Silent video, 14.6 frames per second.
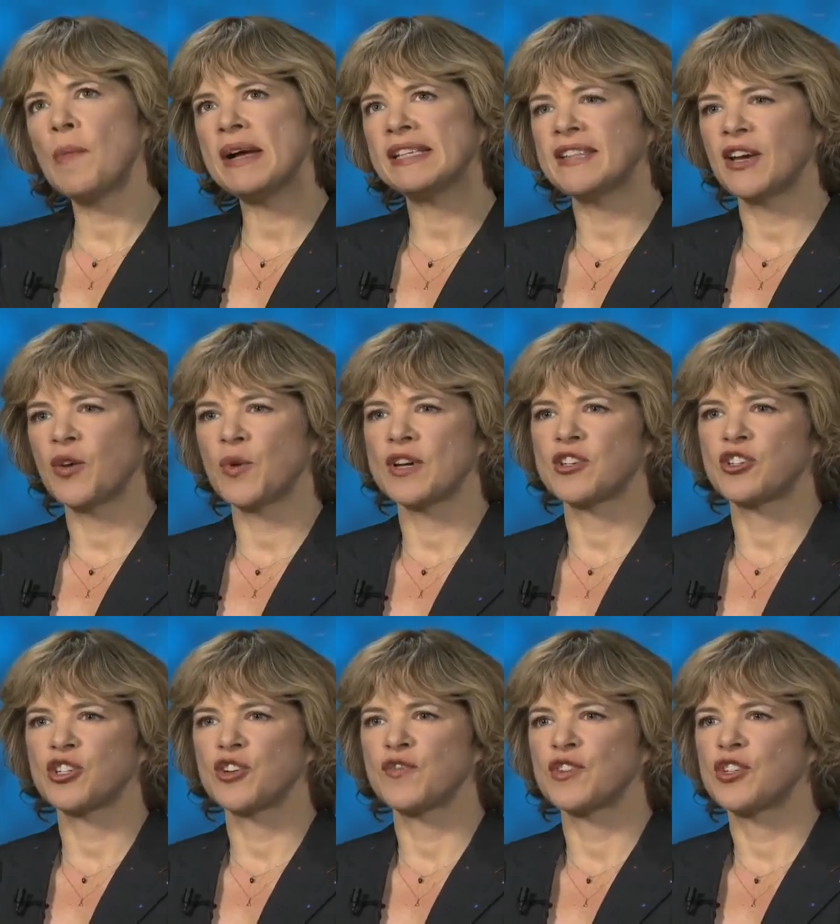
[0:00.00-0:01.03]
back to that
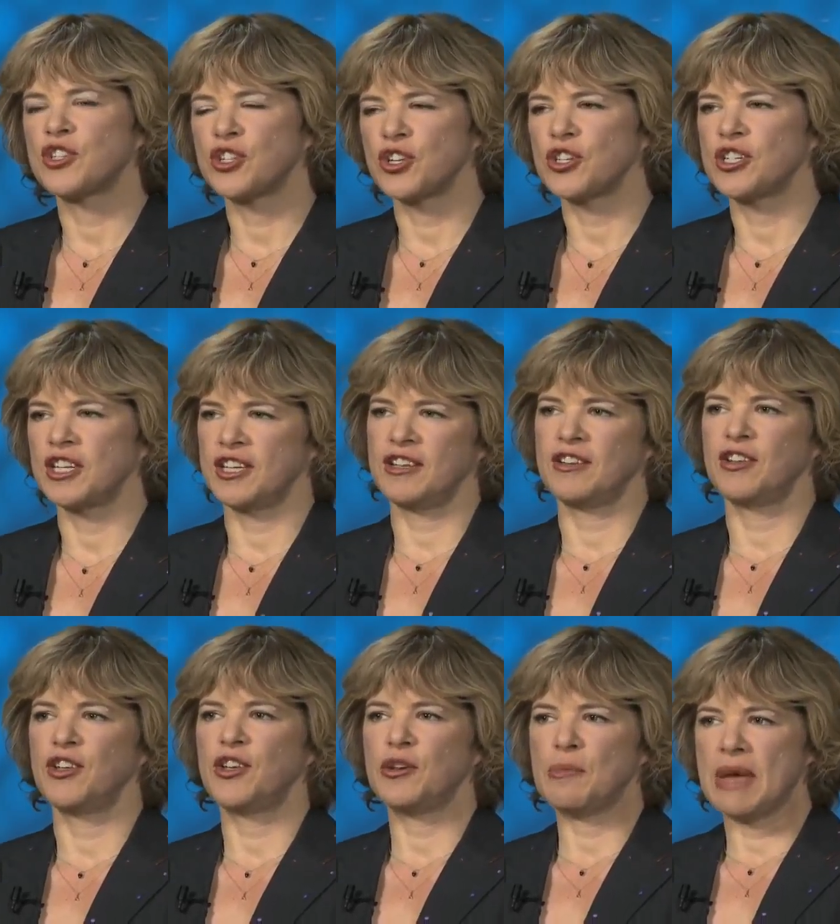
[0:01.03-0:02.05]
question of asserting
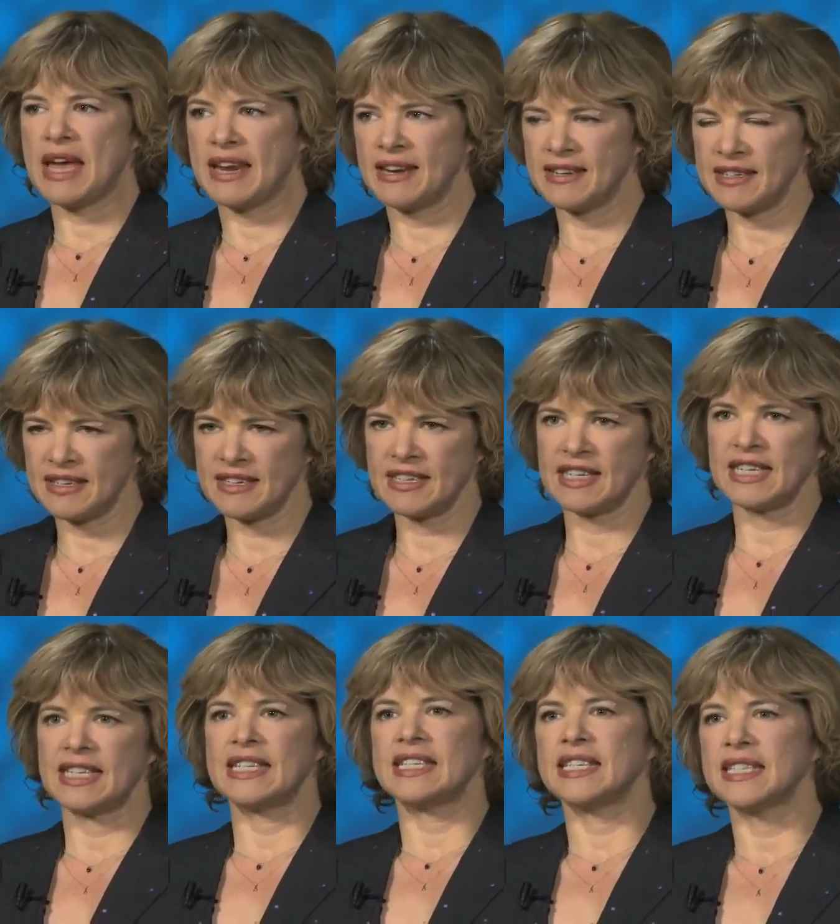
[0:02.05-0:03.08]
humanity and
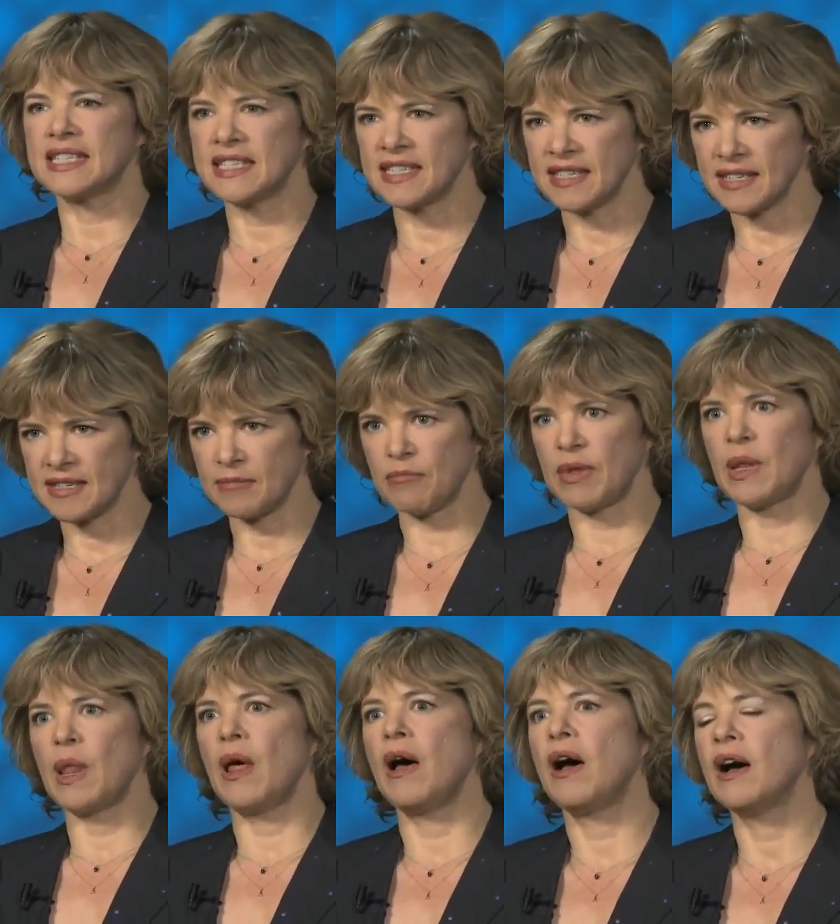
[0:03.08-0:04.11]
existence and
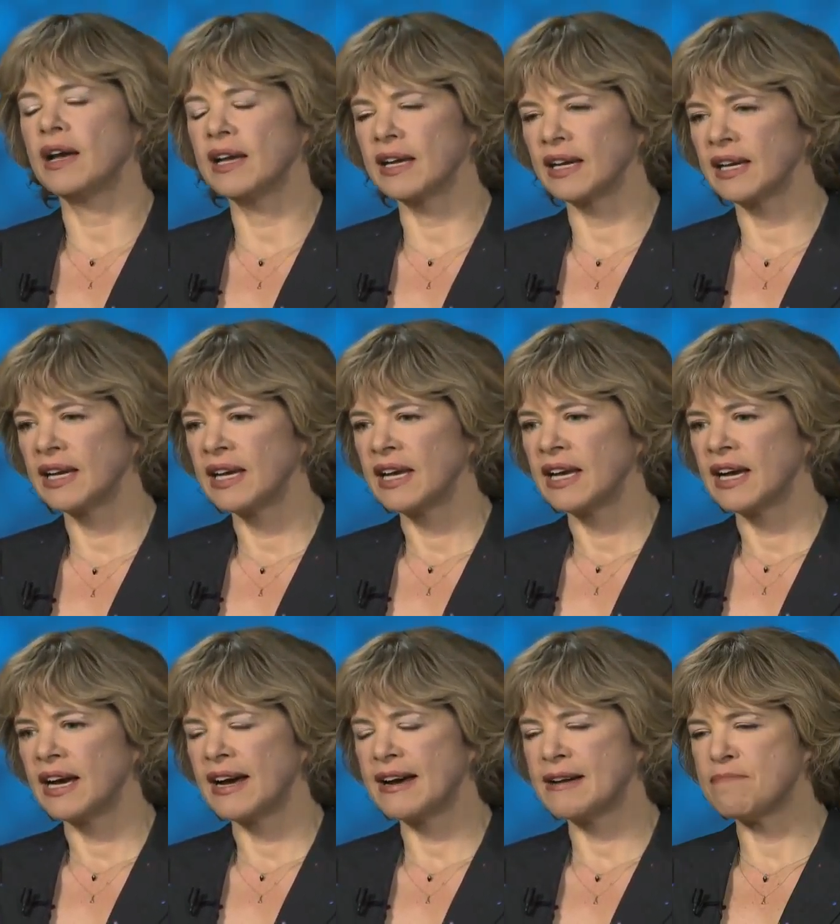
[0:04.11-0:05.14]
belonging,
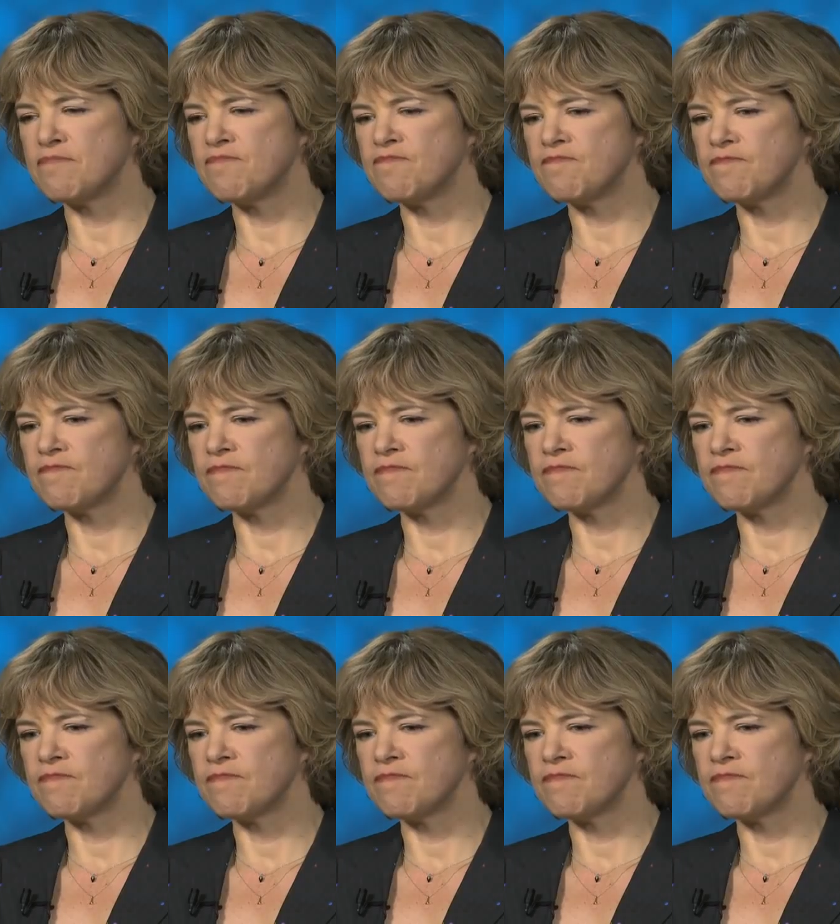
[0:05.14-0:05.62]
um,